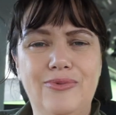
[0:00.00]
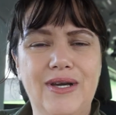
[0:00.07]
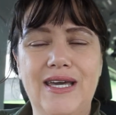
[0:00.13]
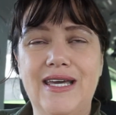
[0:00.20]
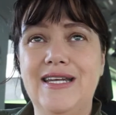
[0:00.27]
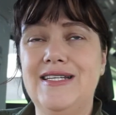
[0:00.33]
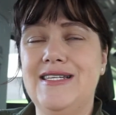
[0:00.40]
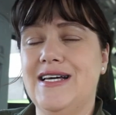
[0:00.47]
We're
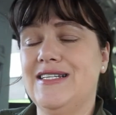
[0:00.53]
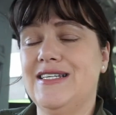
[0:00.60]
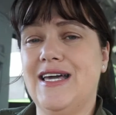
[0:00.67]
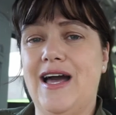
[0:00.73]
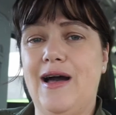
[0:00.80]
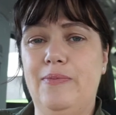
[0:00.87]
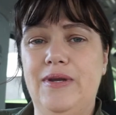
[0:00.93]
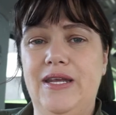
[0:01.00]
heading down to
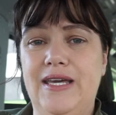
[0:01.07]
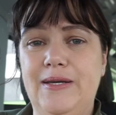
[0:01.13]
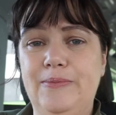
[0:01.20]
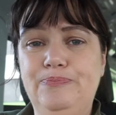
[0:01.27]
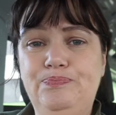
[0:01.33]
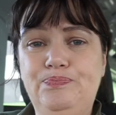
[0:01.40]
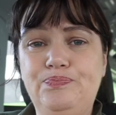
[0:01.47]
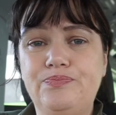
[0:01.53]
Kapiti
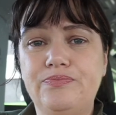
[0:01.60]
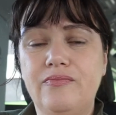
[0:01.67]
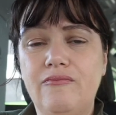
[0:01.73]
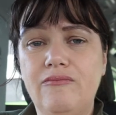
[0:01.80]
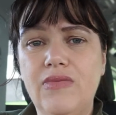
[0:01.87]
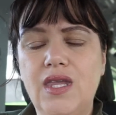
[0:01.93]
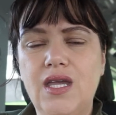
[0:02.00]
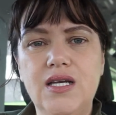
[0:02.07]

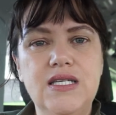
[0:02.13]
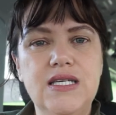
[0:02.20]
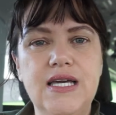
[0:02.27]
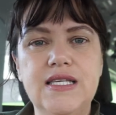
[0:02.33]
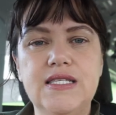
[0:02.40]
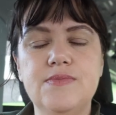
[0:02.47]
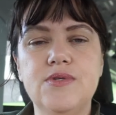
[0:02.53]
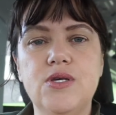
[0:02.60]
to
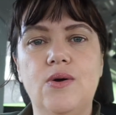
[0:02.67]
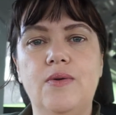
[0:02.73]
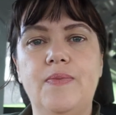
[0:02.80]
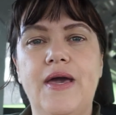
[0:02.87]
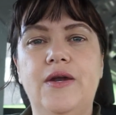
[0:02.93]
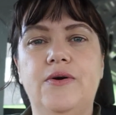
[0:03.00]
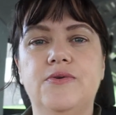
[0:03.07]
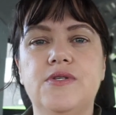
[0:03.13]
get some solar
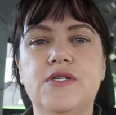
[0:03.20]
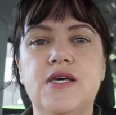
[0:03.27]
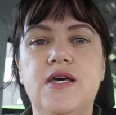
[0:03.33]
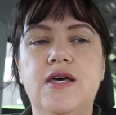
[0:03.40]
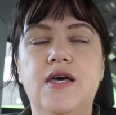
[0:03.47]
panels,